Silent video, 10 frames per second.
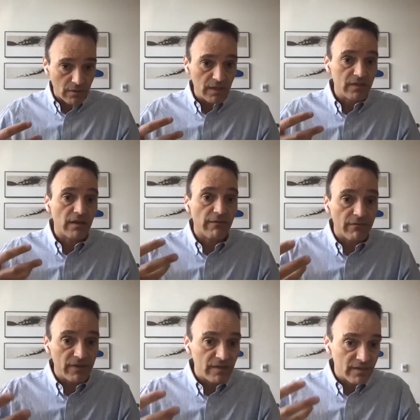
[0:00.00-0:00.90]
this,
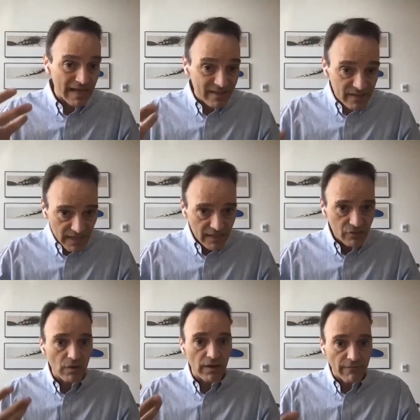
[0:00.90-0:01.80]
this
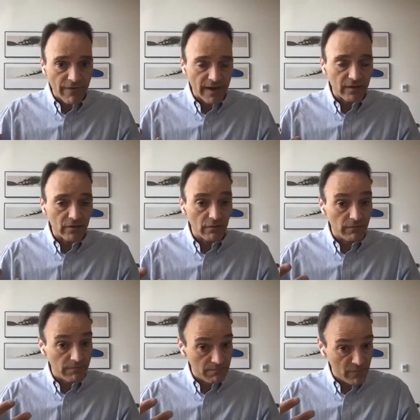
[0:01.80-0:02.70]
ancestral effect
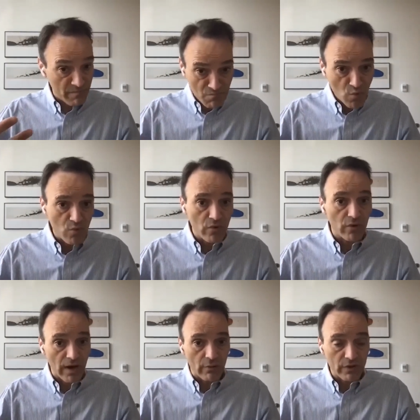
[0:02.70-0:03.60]
of the moon
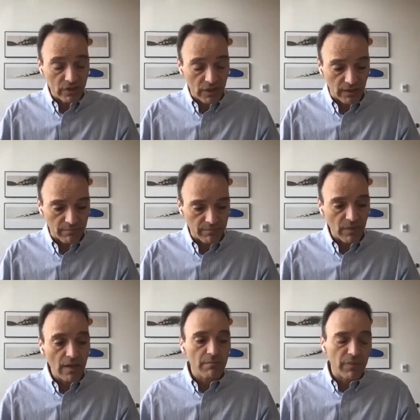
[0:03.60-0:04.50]
on our sleep.
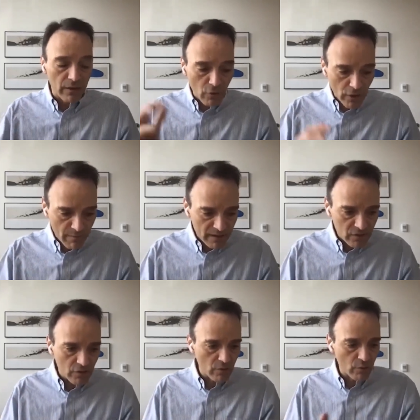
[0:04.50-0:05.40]
But going
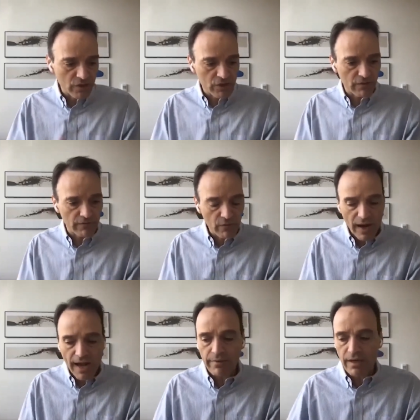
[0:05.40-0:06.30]
back to your question of
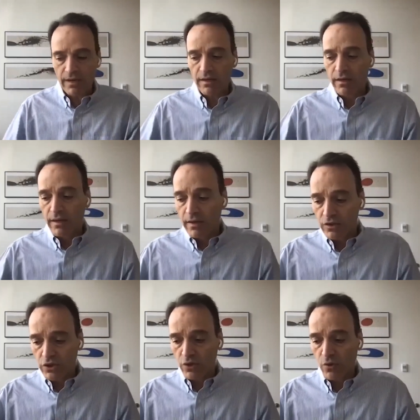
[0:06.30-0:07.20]
gravity,
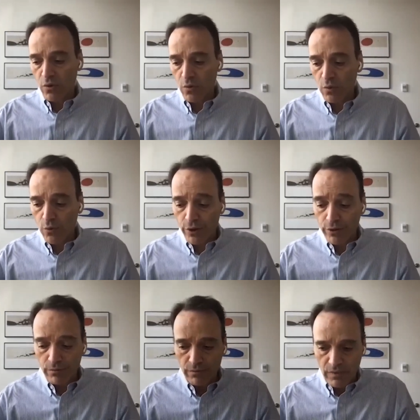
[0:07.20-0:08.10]
so
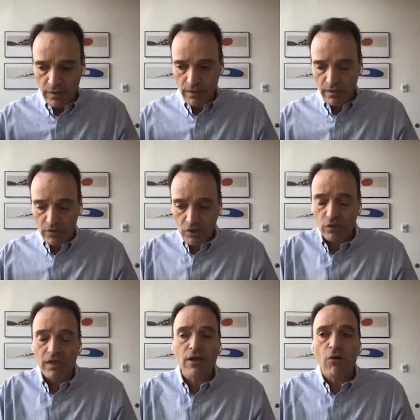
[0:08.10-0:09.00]
what?
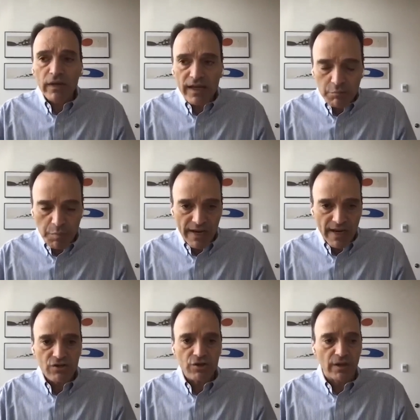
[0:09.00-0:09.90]
So the only
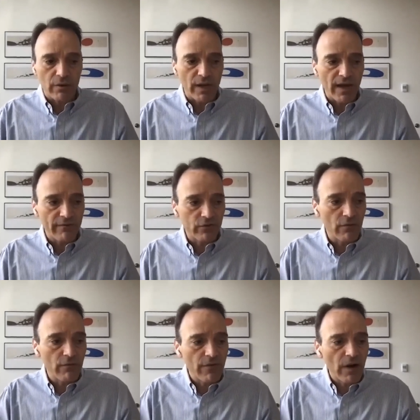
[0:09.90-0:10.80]
explanation that we have so